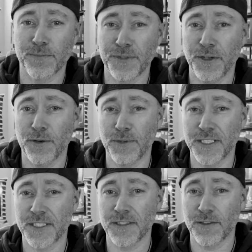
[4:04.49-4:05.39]

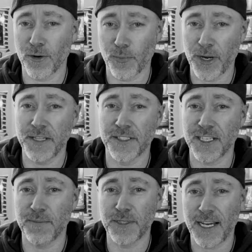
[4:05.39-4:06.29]
listen or read
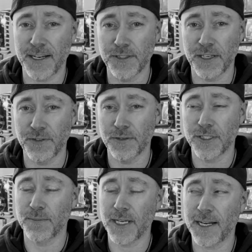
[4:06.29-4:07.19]
subtitles, even though
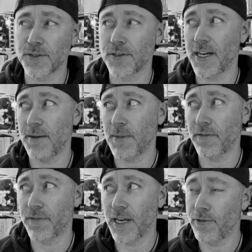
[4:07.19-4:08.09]
subtitles are not my
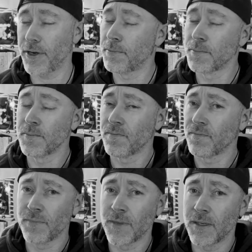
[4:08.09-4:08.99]
favorite.
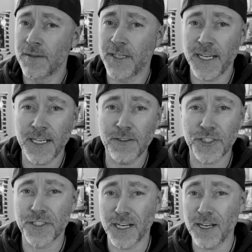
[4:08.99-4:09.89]
The English
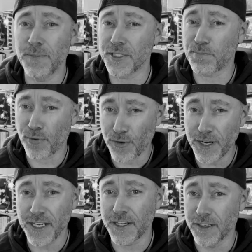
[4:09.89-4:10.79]
dub is
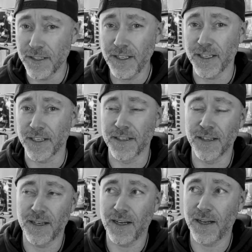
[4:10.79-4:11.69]
pretty good.
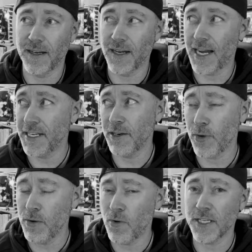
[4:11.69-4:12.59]
I didn't
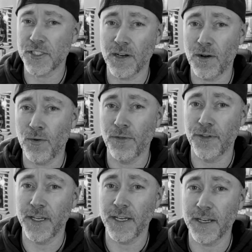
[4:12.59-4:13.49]
rewatch the whole
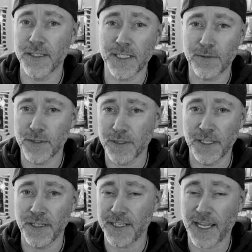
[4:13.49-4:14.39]
thing because
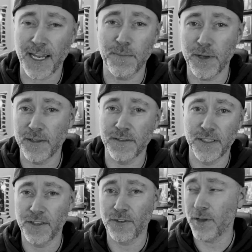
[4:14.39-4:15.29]
I came and
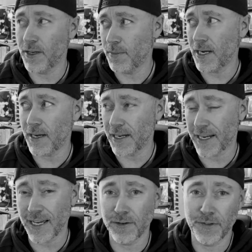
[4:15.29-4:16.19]
did this video, but I
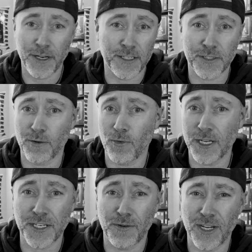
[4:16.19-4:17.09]
got over there and I started
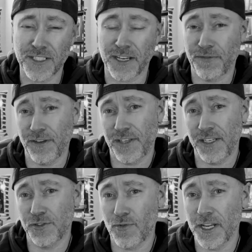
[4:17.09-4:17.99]
watching. I watched like
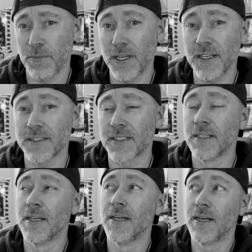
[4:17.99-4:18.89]
15-20 minutes
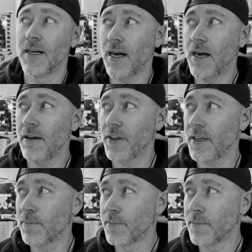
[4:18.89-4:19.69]
of it.